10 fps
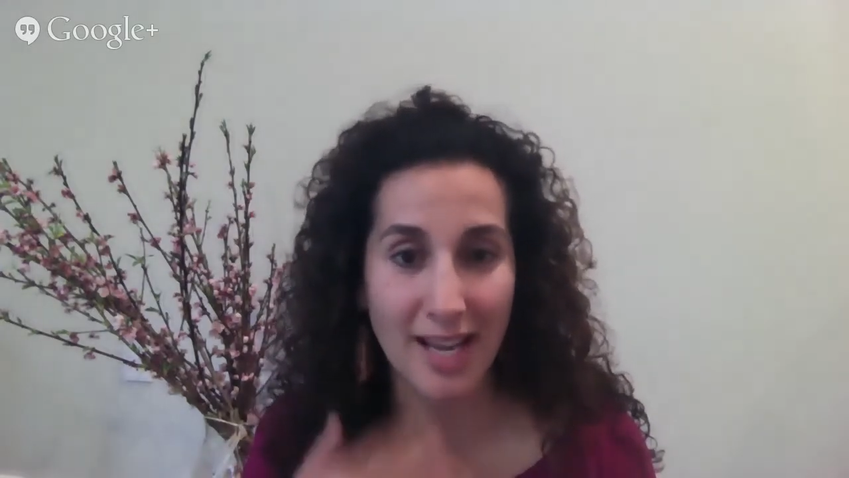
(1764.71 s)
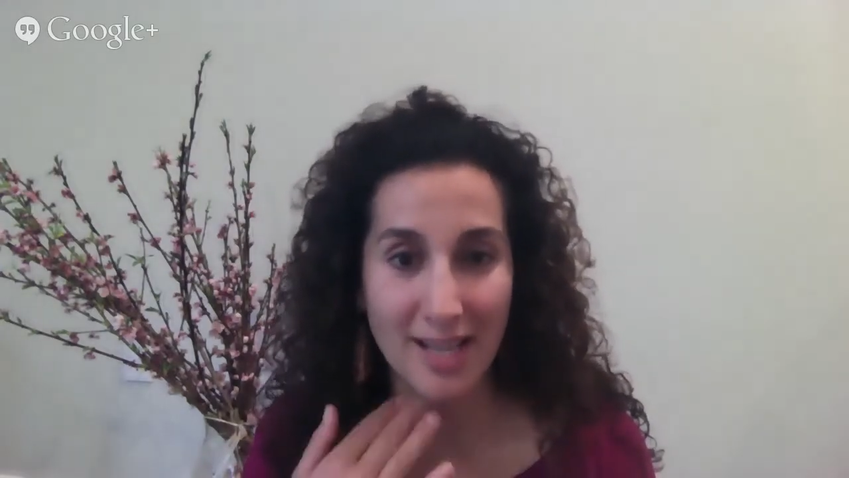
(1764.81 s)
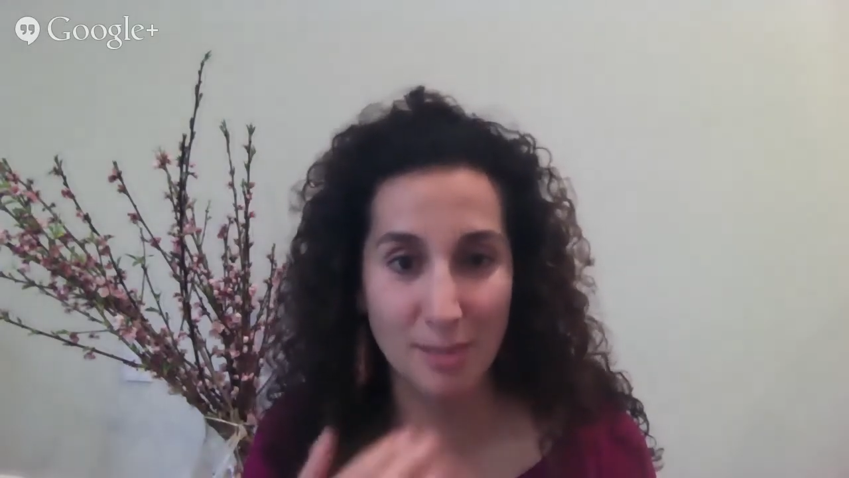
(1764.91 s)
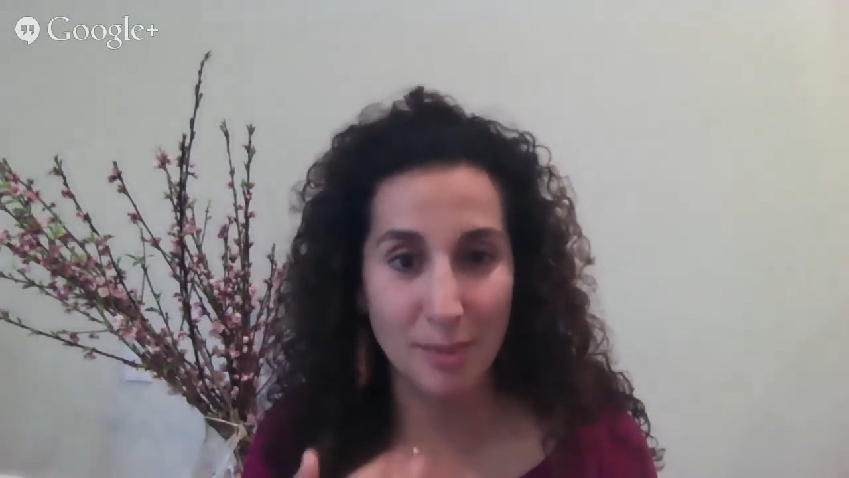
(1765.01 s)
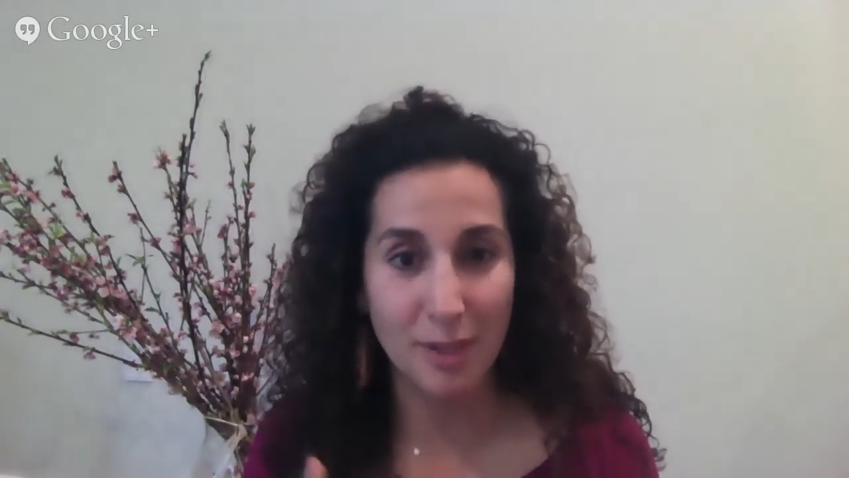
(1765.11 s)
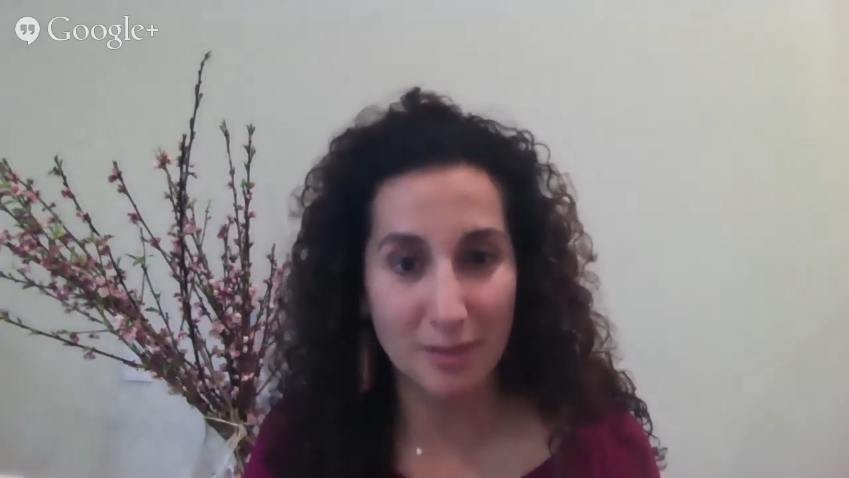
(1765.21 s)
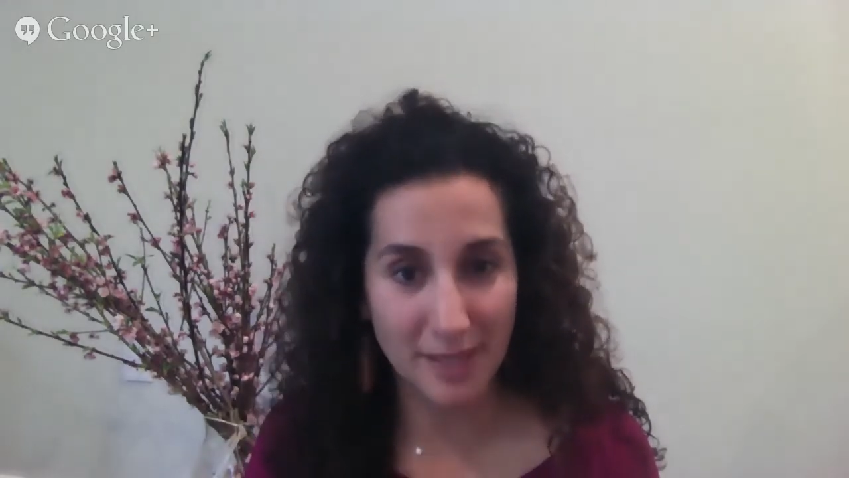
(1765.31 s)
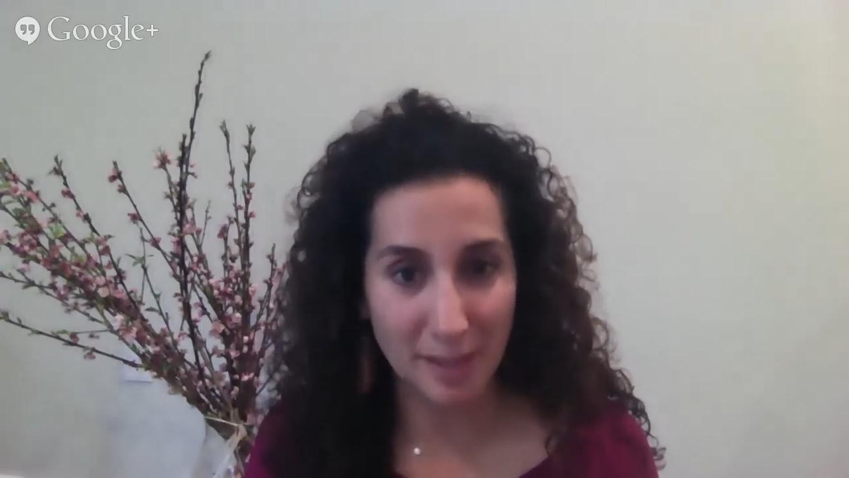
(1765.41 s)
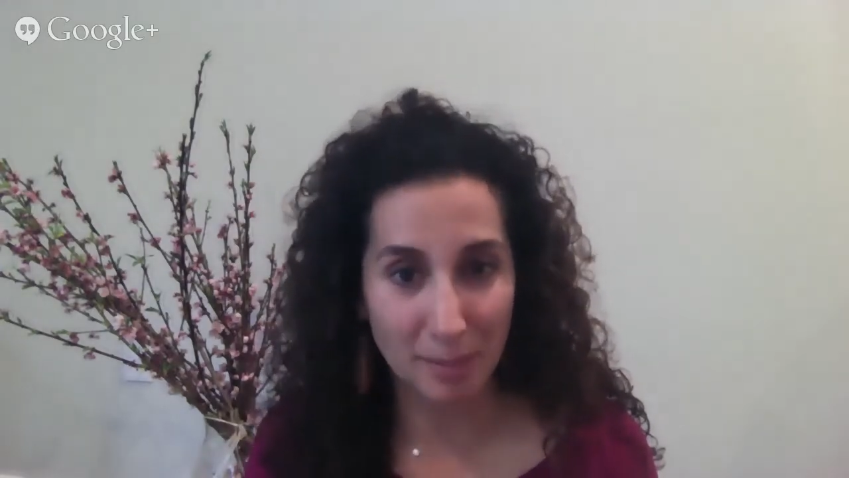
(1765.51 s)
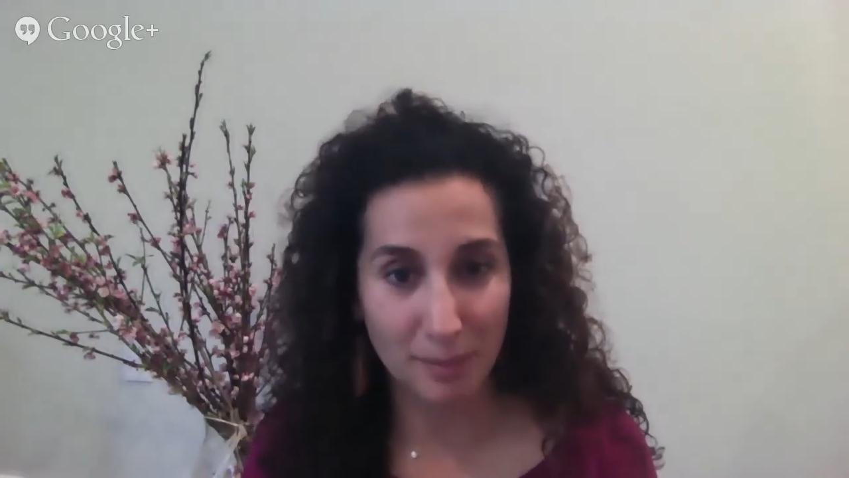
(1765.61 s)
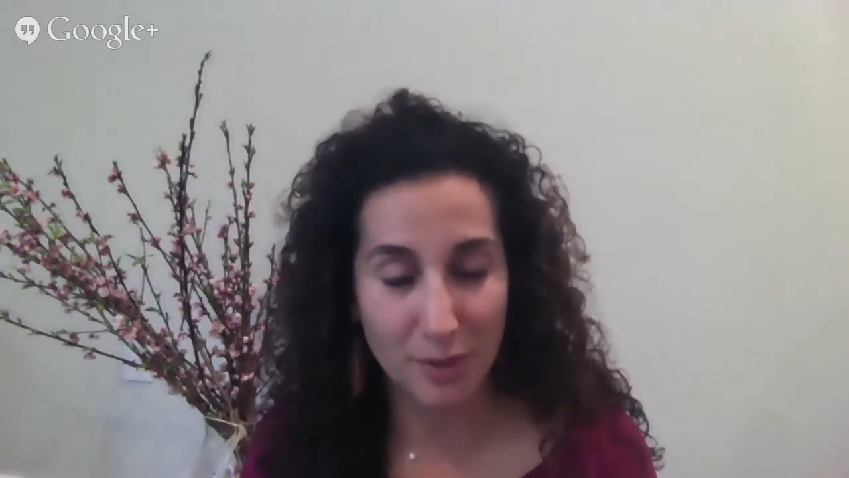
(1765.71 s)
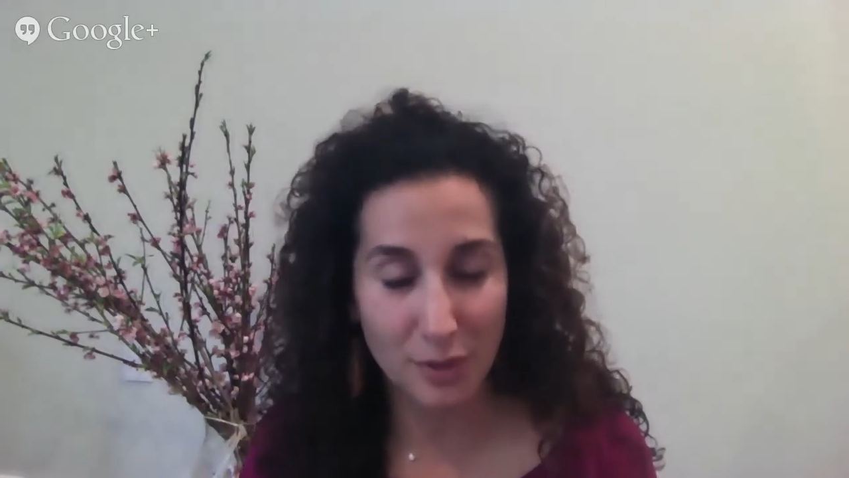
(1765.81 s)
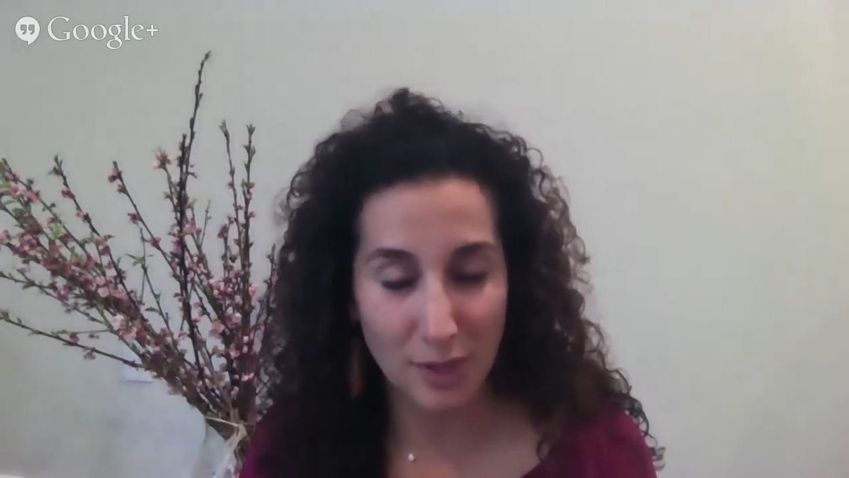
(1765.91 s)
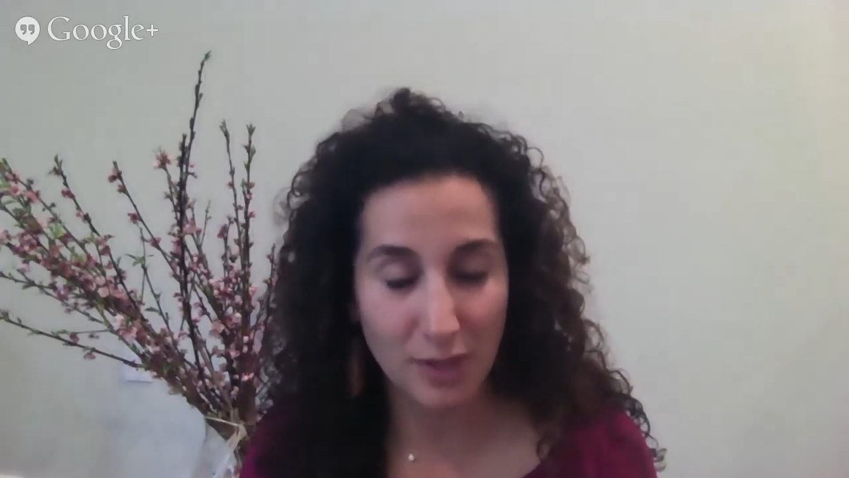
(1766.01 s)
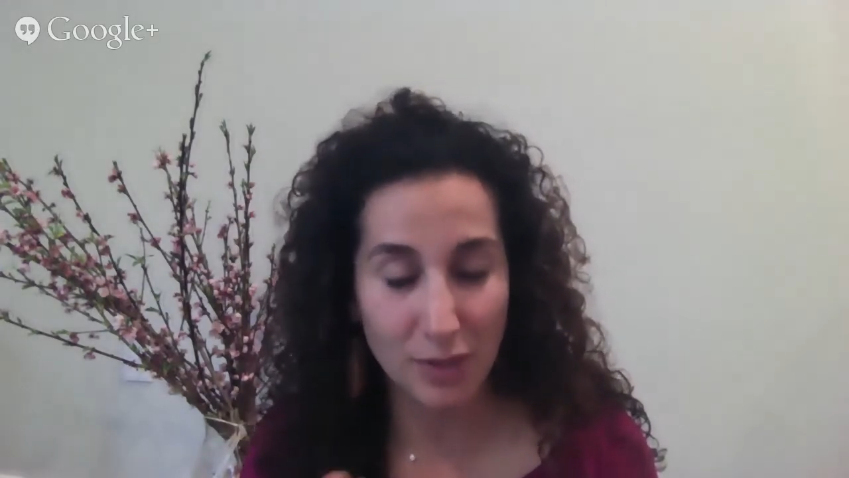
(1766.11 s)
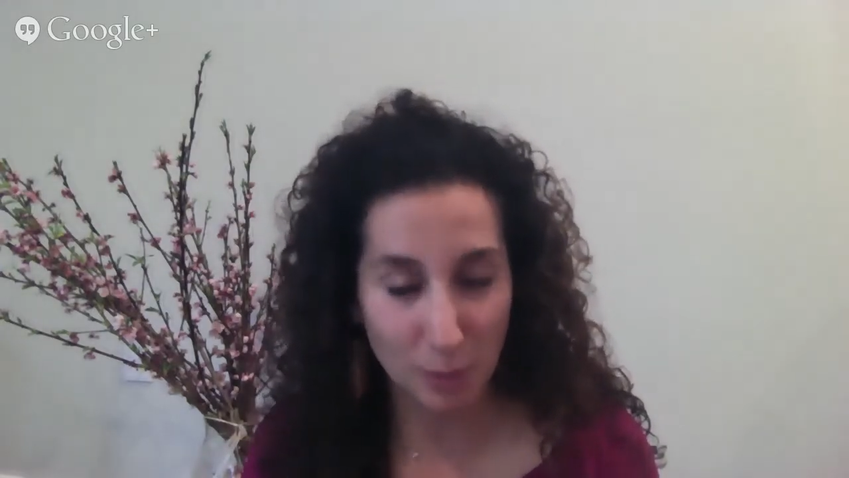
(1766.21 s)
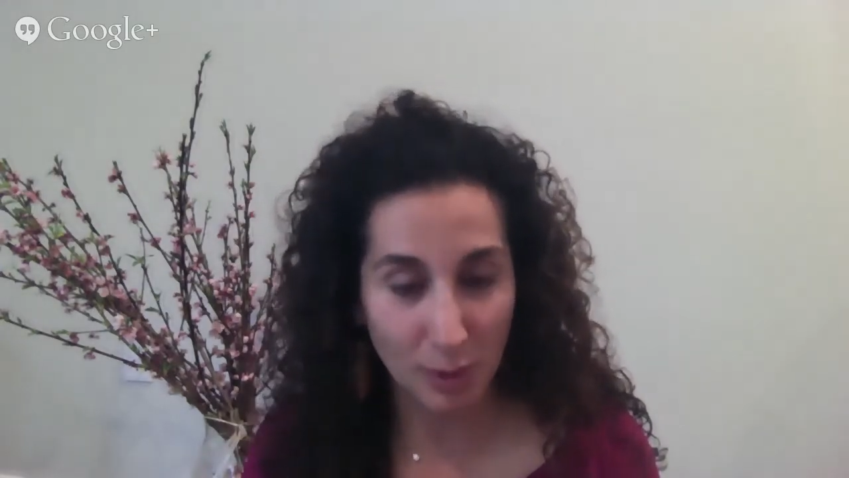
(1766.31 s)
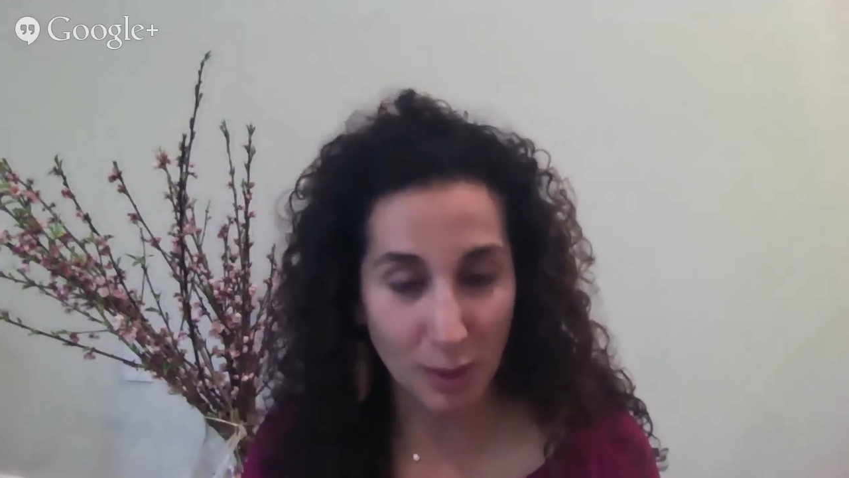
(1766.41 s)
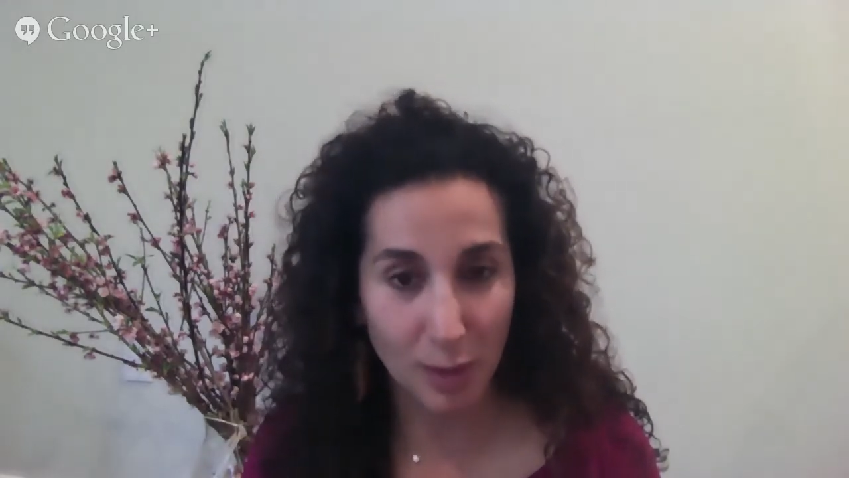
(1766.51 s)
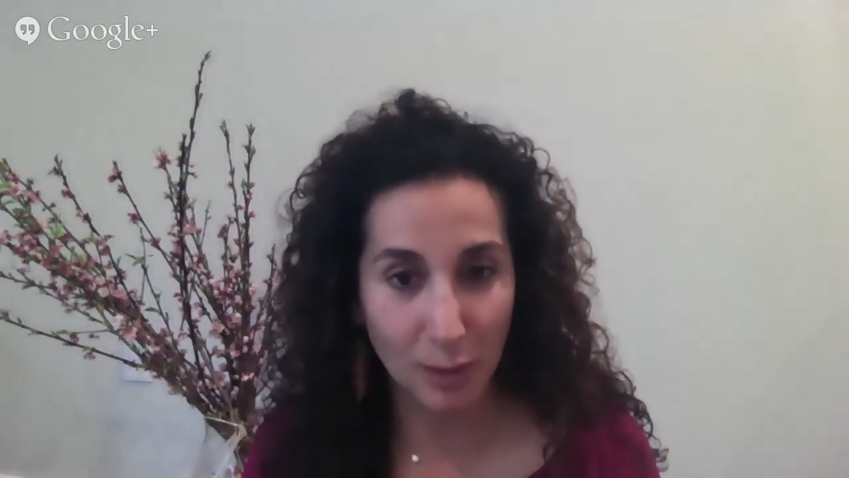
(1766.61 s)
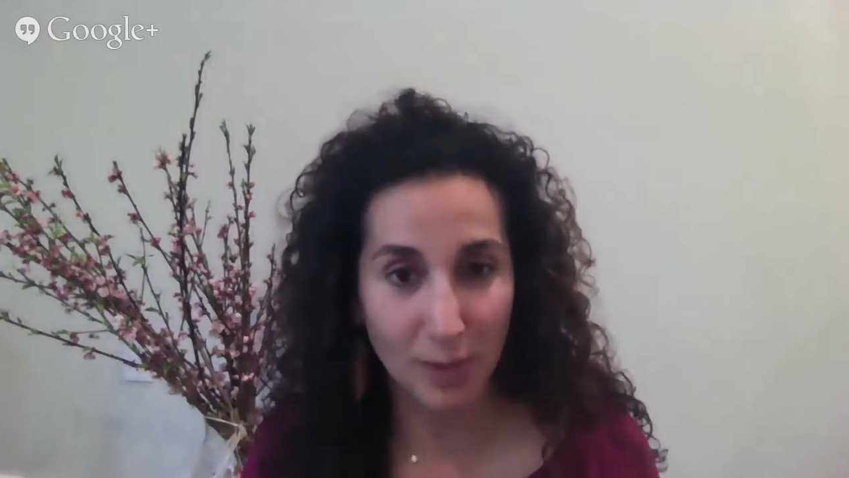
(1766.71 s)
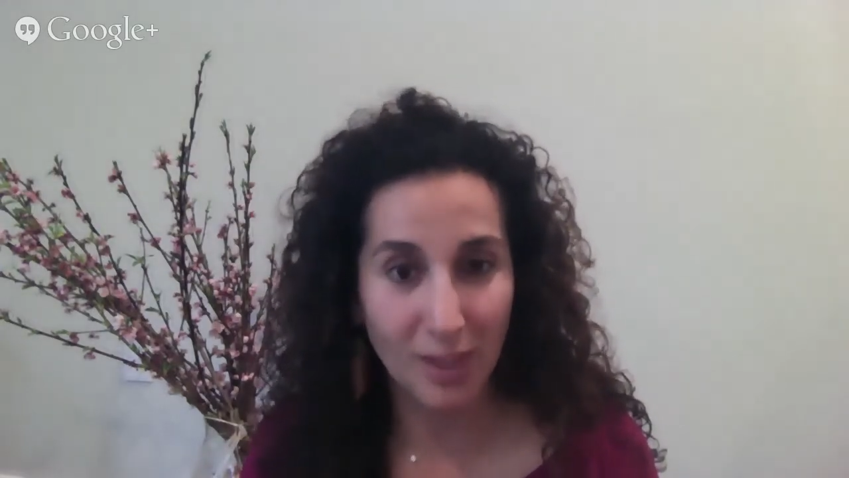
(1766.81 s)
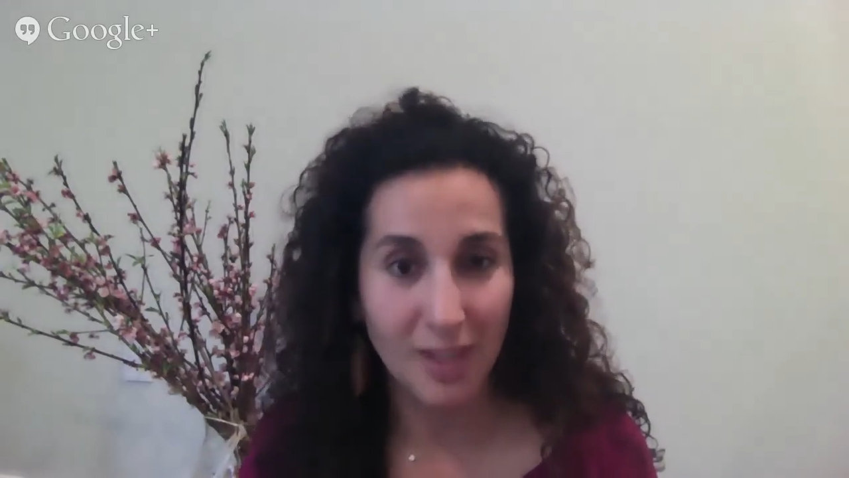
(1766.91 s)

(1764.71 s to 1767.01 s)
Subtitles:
as above, down so below.